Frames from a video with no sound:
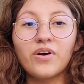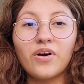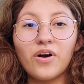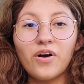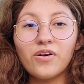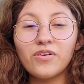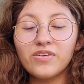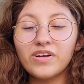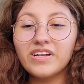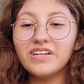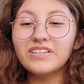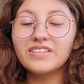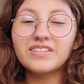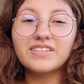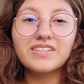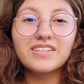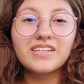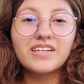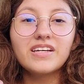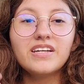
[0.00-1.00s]

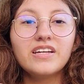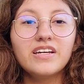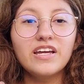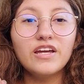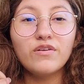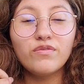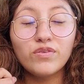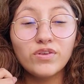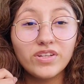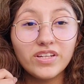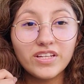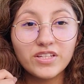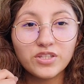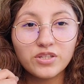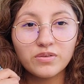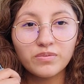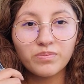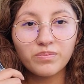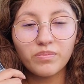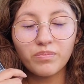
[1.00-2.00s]
Alright, if you need
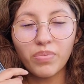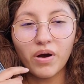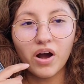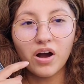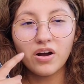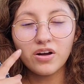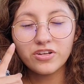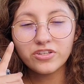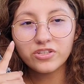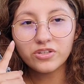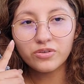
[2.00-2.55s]
to pause